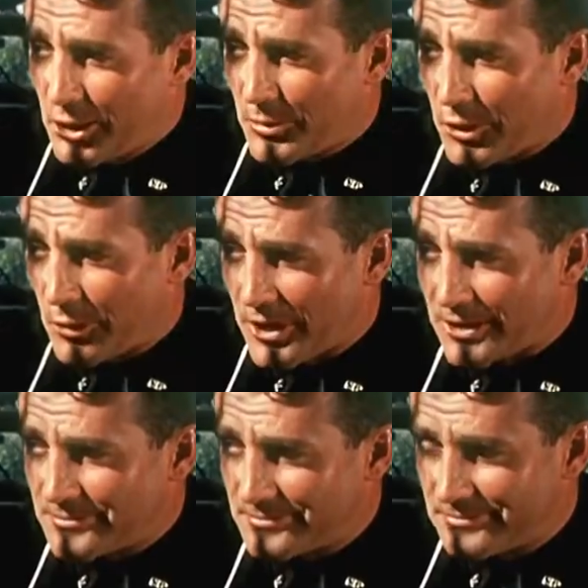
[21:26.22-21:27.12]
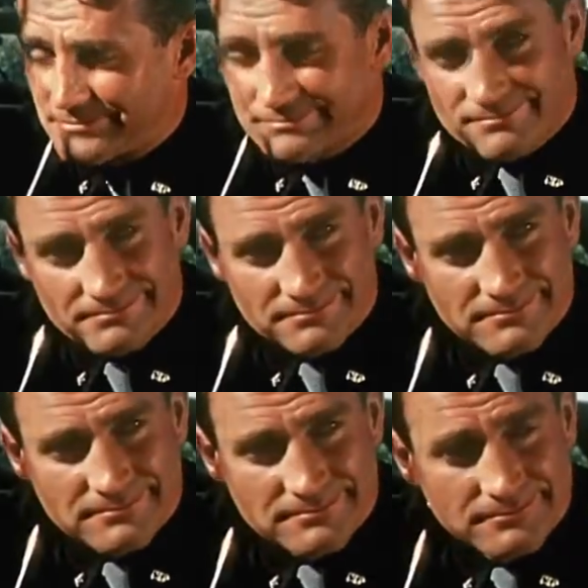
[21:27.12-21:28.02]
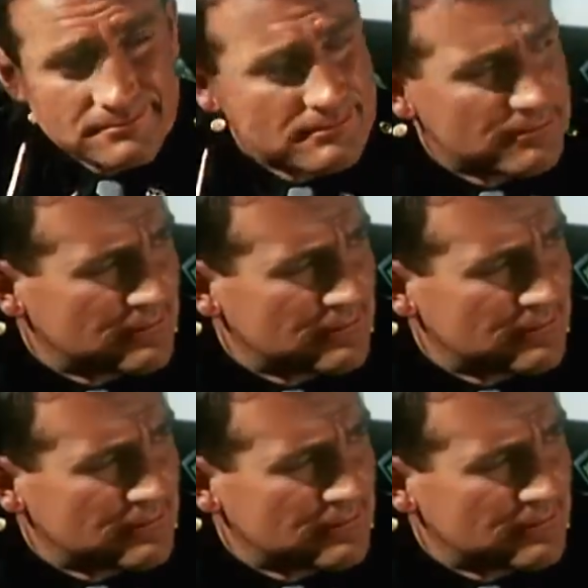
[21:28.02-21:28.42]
He'll be all right. Look at the guy going.